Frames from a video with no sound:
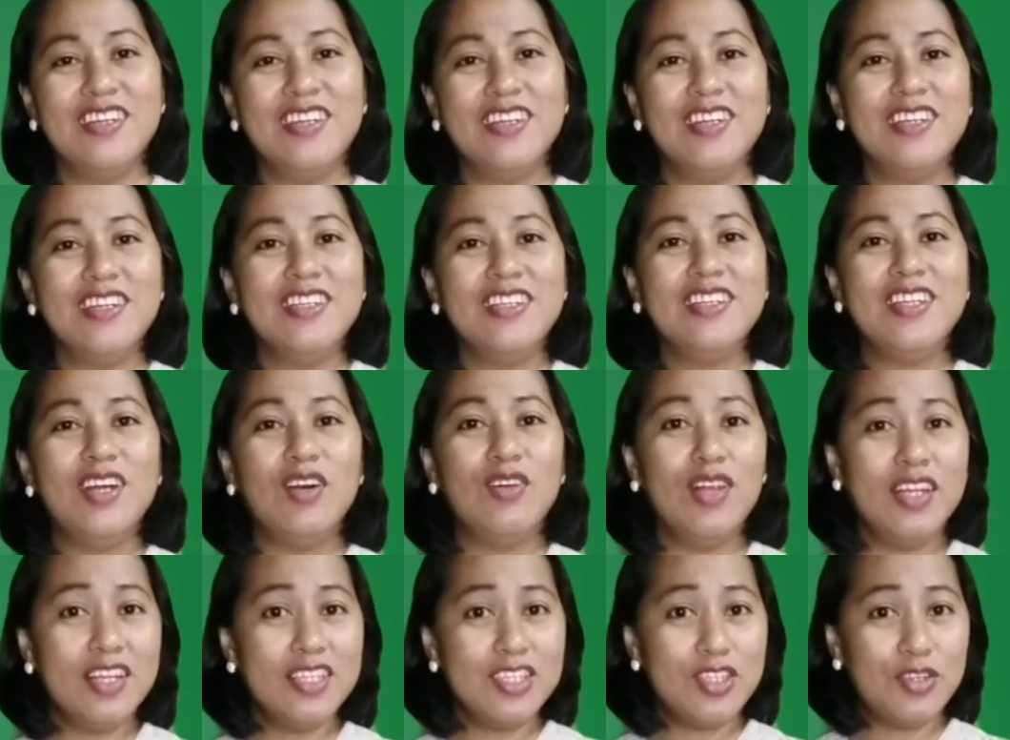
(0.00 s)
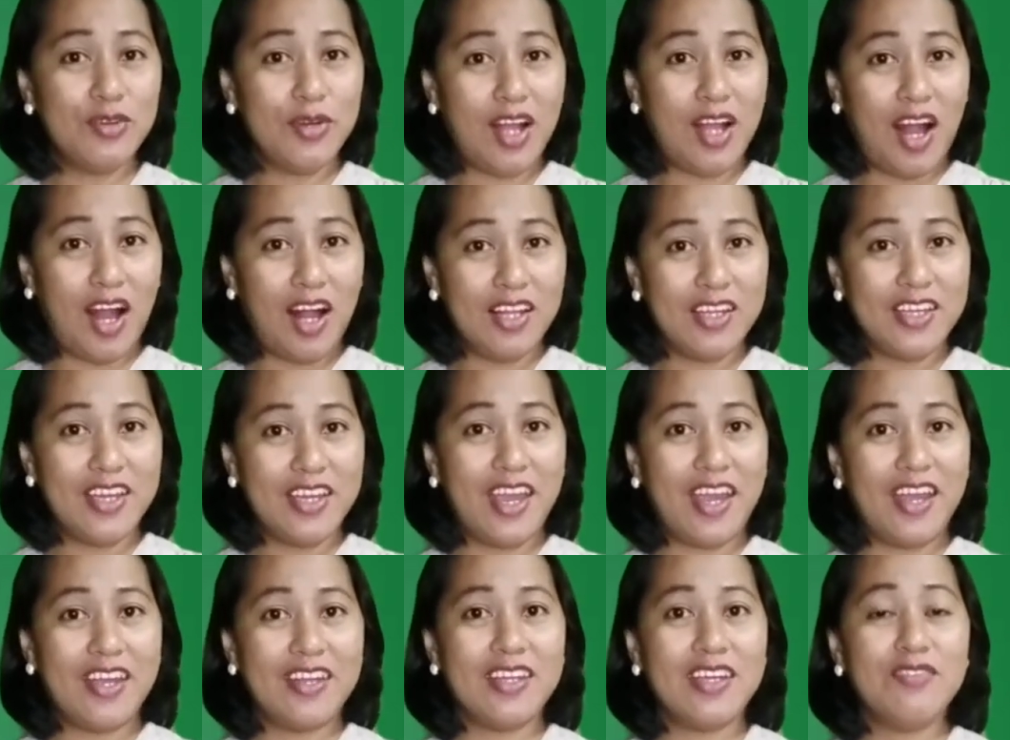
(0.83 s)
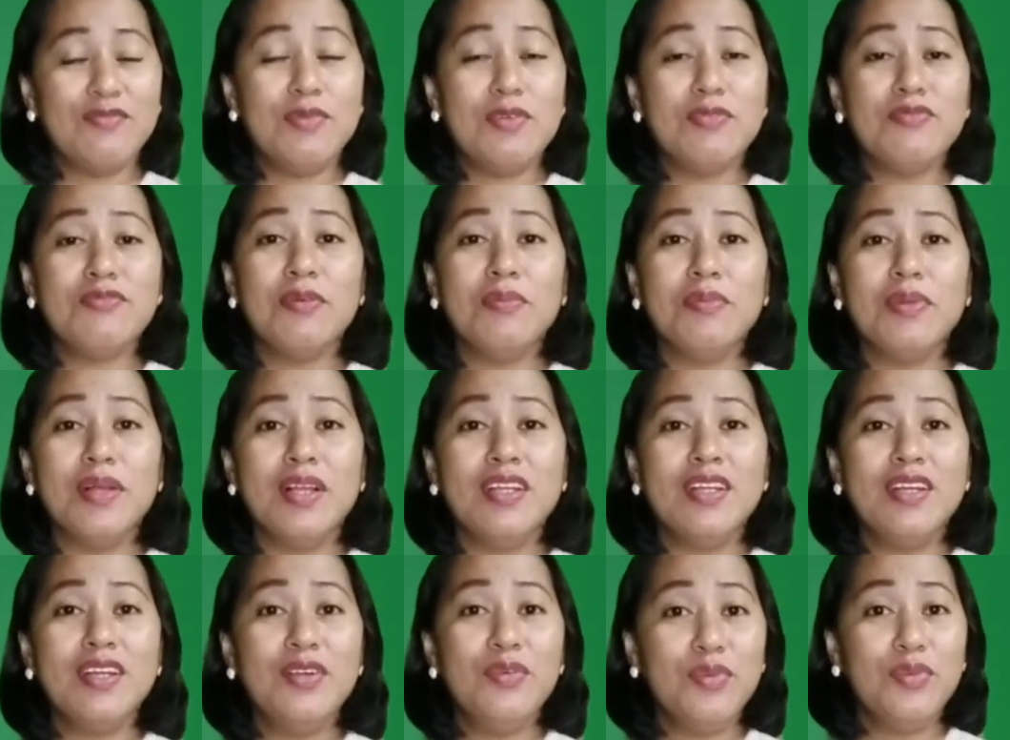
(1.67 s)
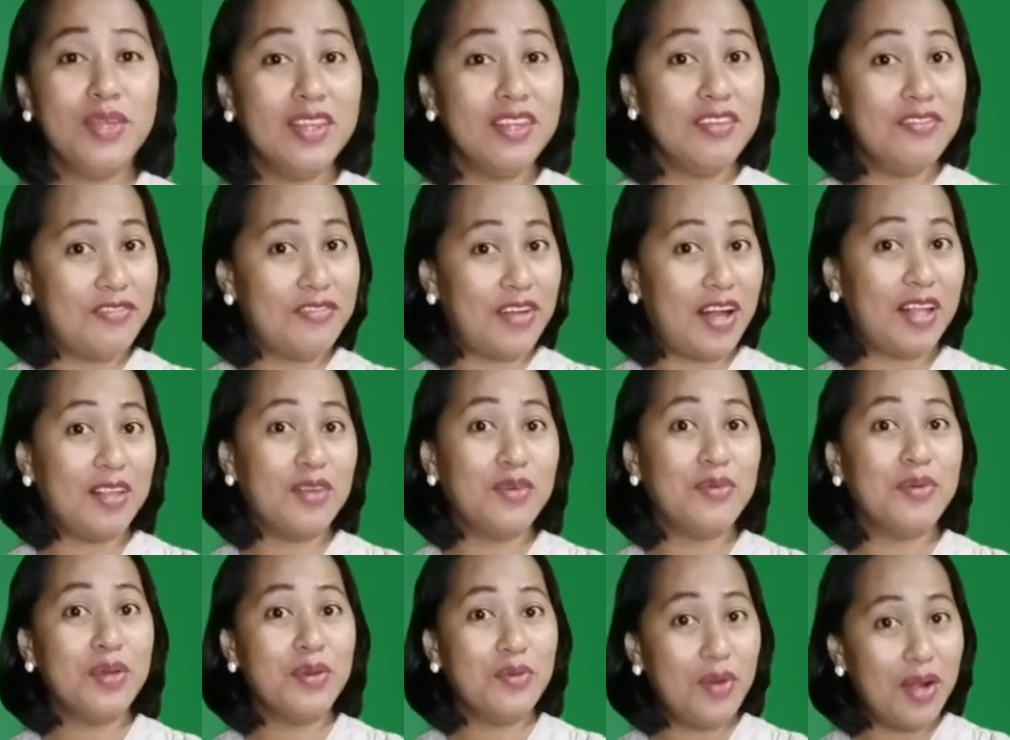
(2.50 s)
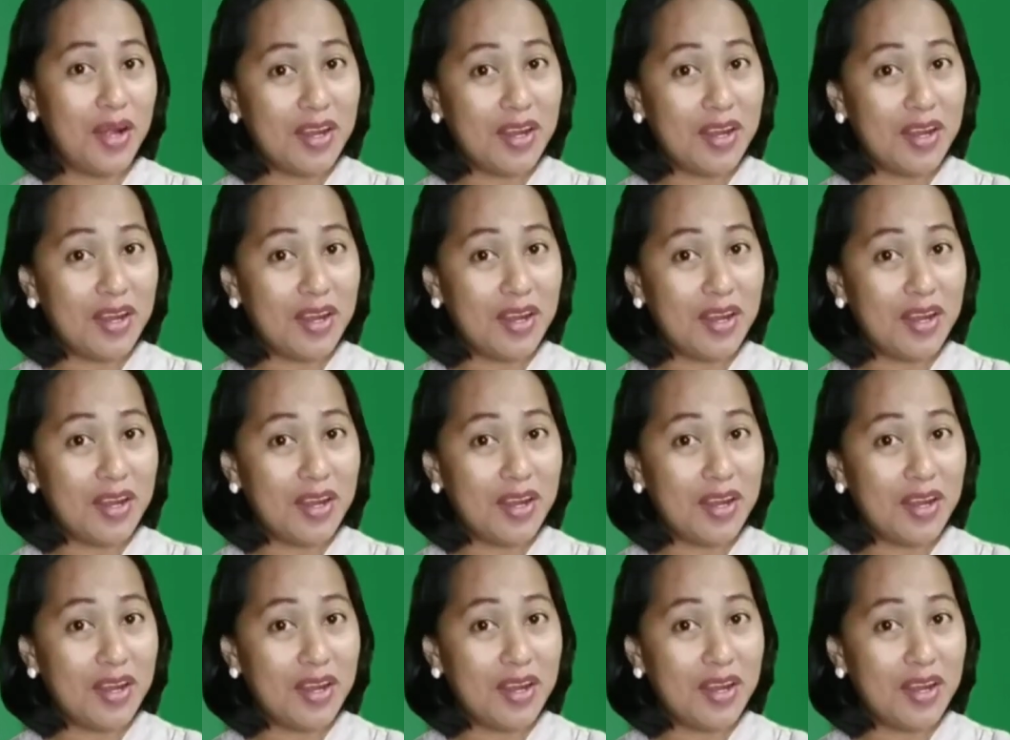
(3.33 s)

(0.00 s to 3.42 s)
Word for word: let's record again. and be familiar with the following